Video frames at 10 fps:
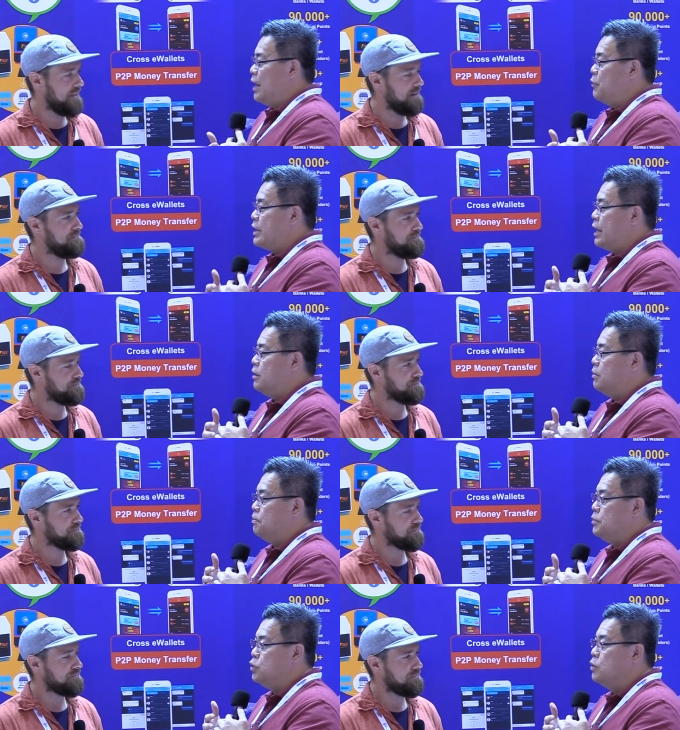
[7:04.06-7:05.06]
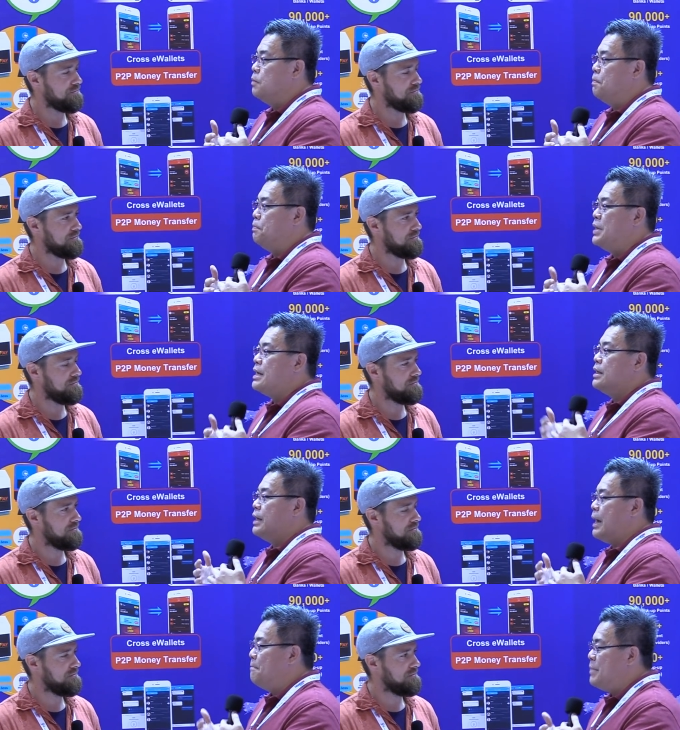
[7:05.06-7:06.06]
Speaker 1: And we can do
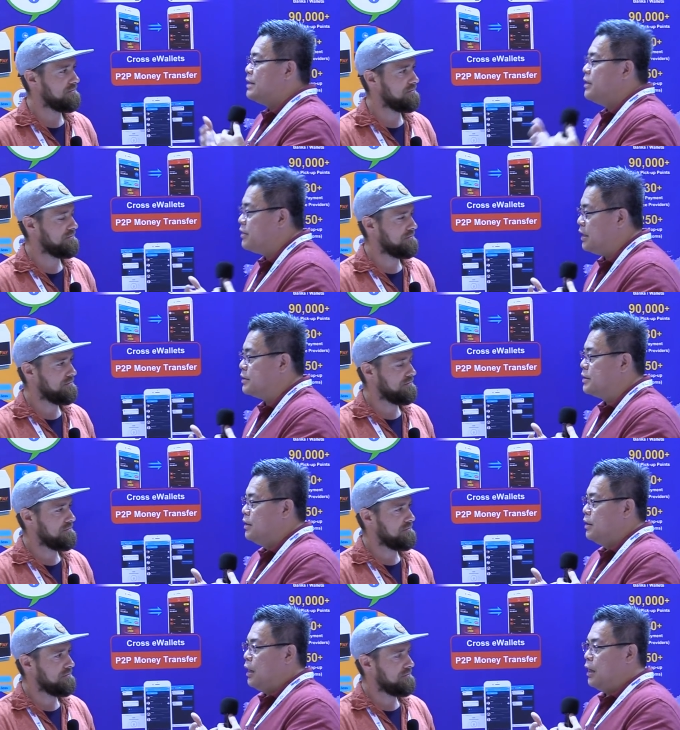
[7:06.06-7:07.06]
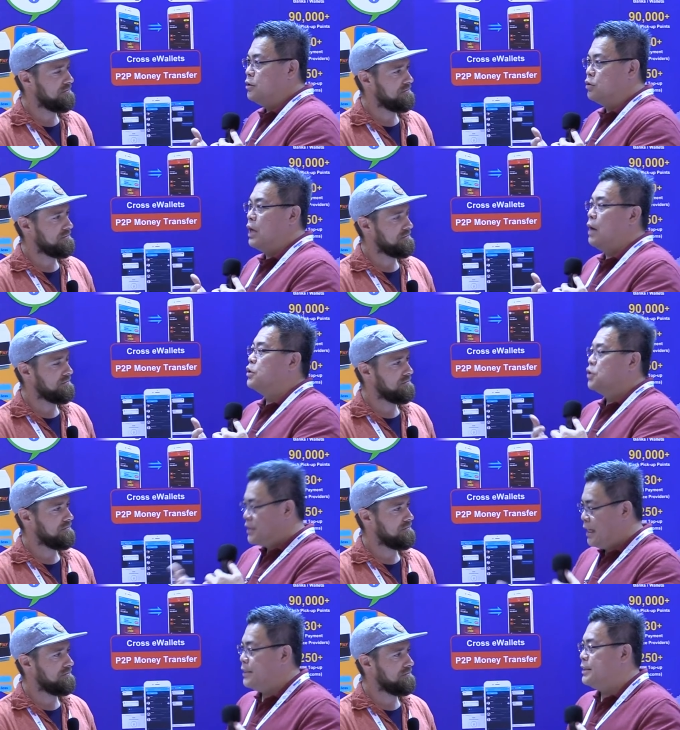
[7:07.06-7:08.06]
bigger and better things uh, to our
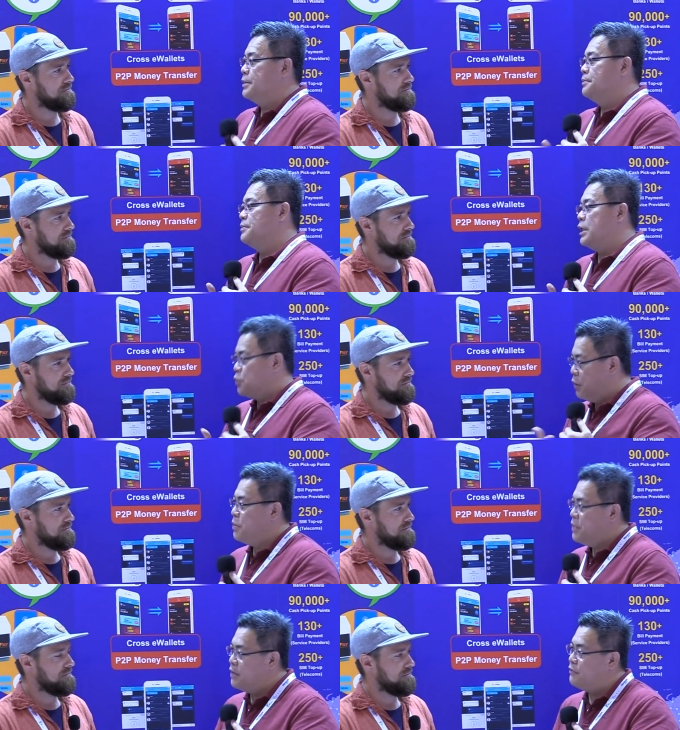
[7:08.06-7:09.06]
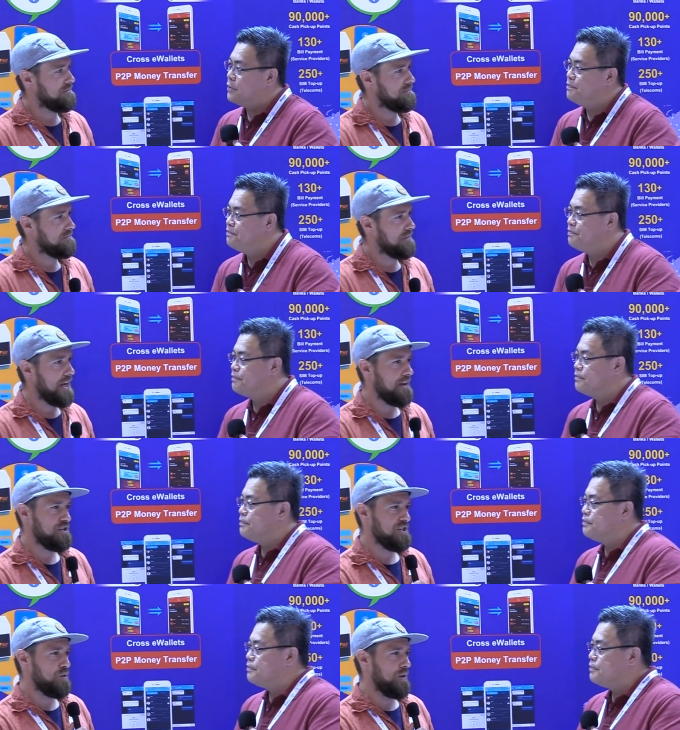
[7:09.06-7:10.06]
society. That's what we believe in.
Speaker 2: Uh,
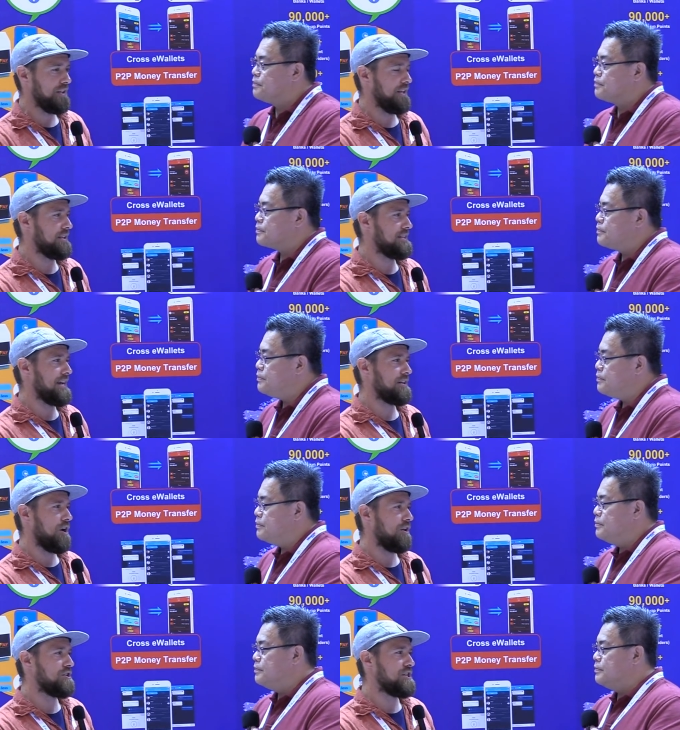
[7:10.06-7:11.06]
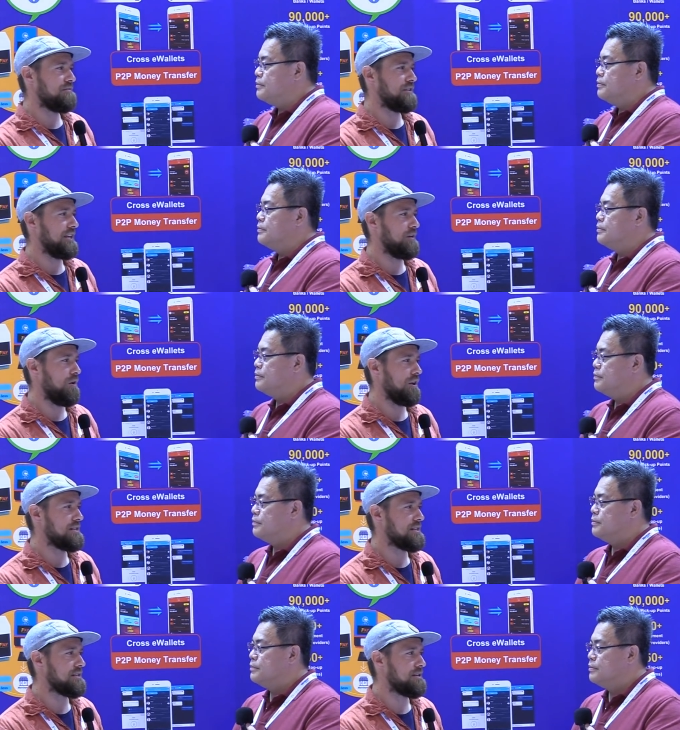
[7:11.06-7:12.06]
just quickly, the technology of the
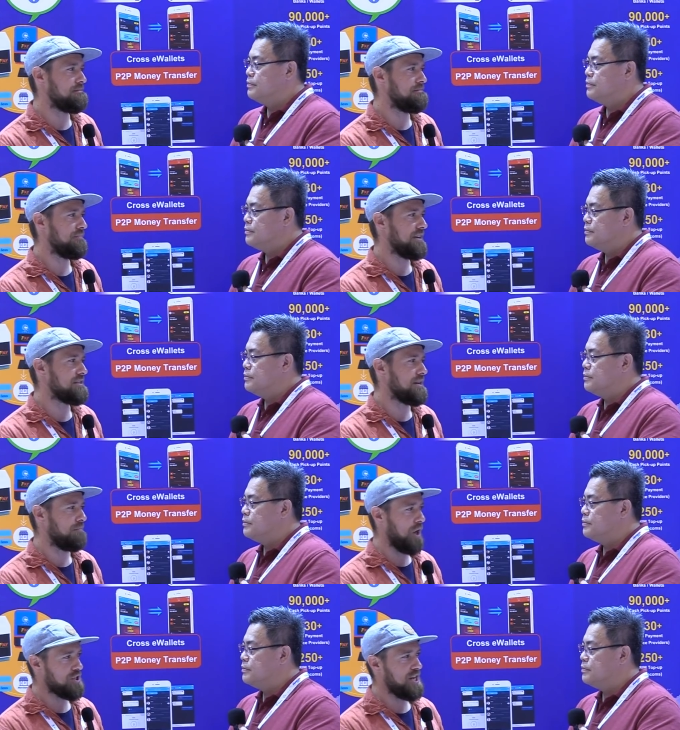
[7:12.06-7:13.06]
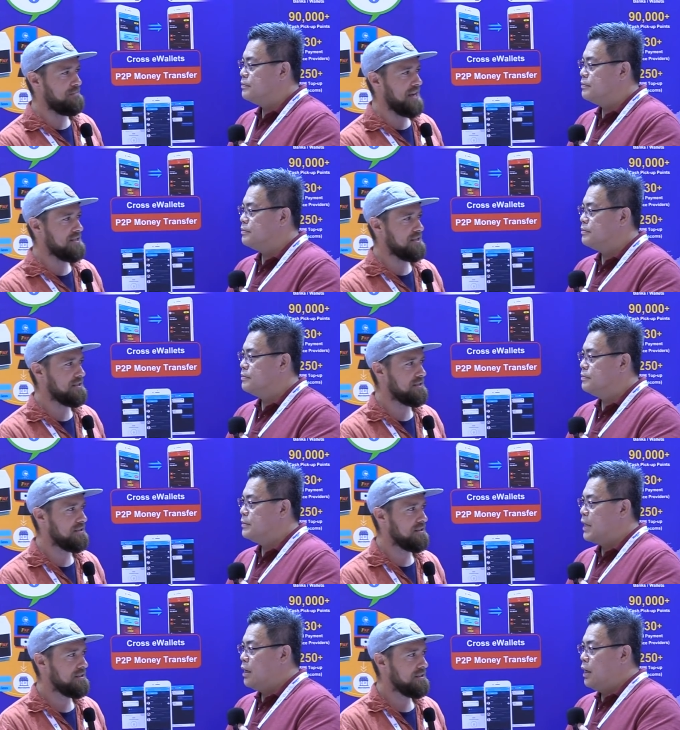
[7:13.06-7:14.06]
e-wallet system, is it blockchain based?
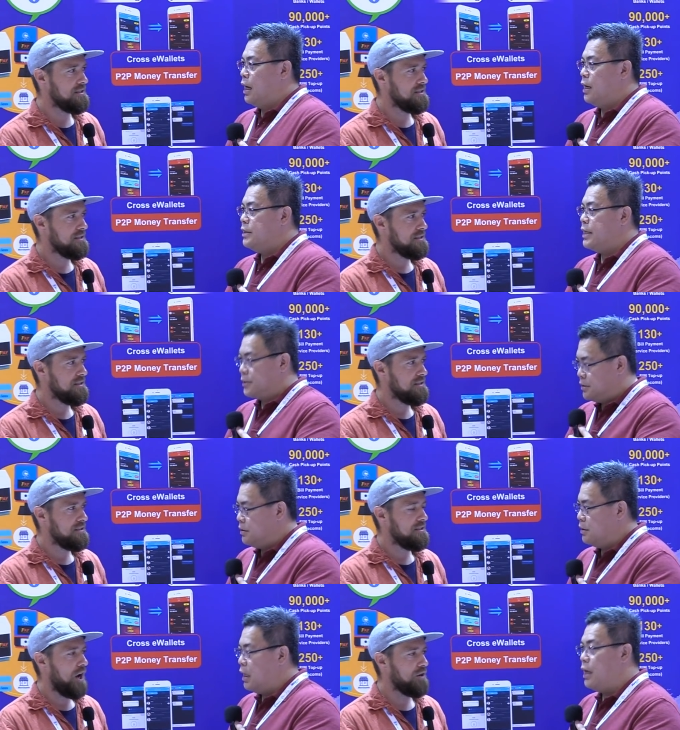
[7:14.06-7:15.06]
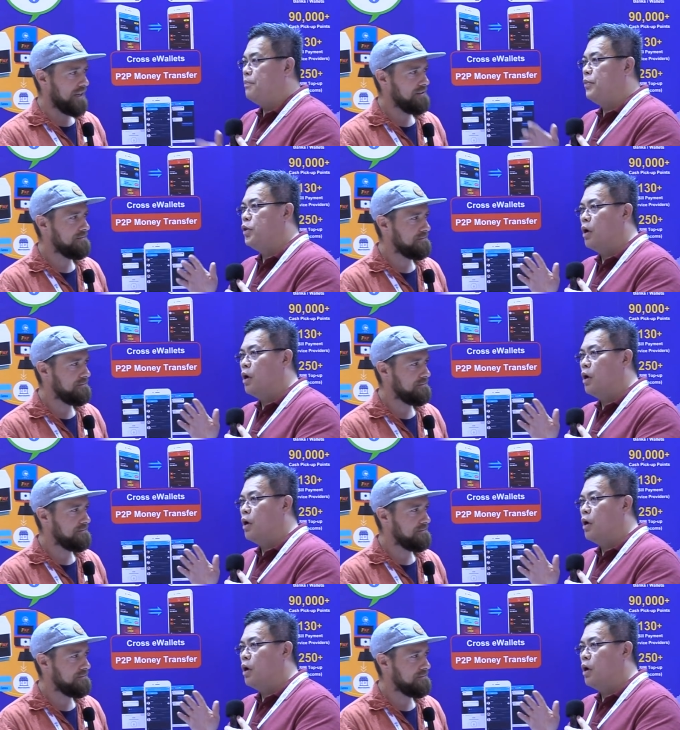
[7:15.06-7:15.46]
Speaker 1: Uh, yes. Um, okay.